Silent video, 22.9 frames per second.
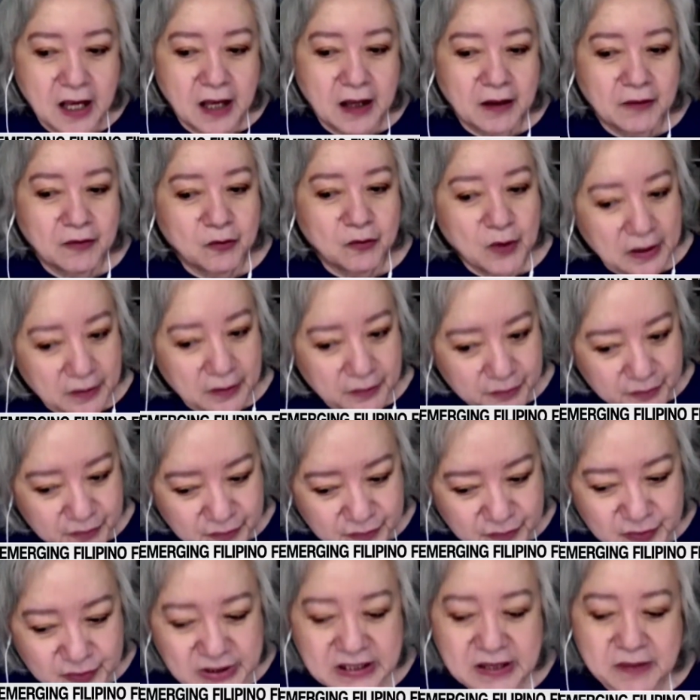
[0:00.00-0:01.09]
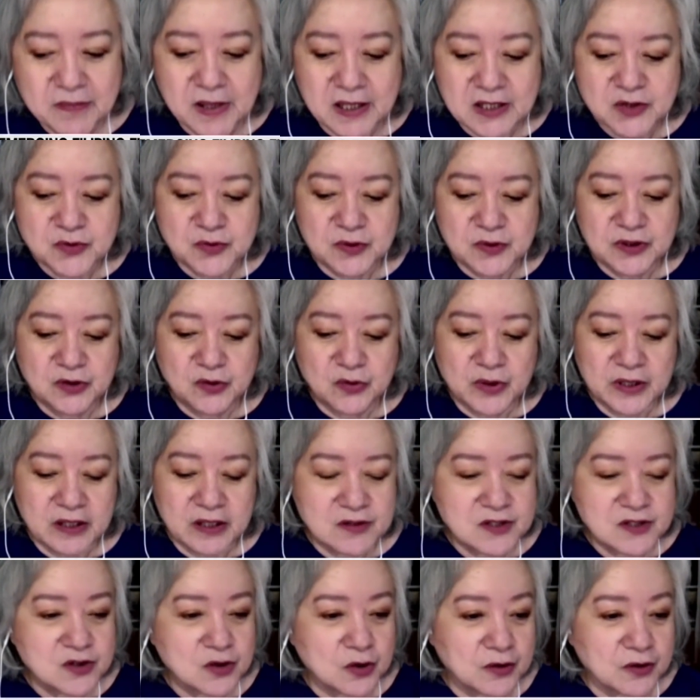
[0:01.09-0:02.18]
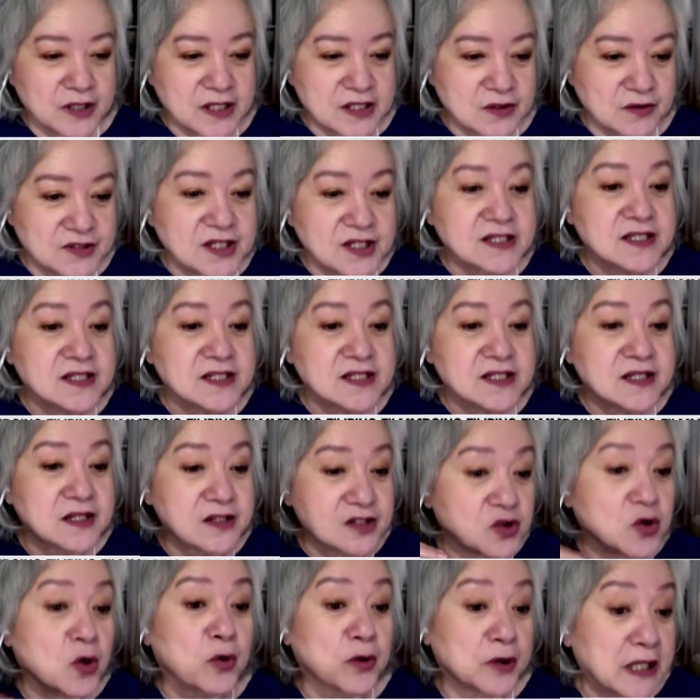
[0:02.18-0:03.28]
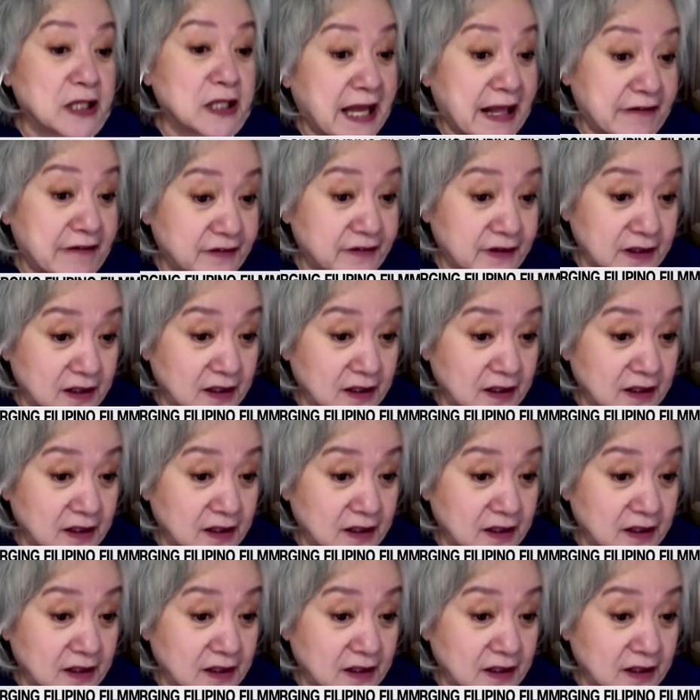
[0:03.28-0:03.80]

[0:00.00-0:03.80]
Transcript: well, pretty much we're doing our stories on just the story level.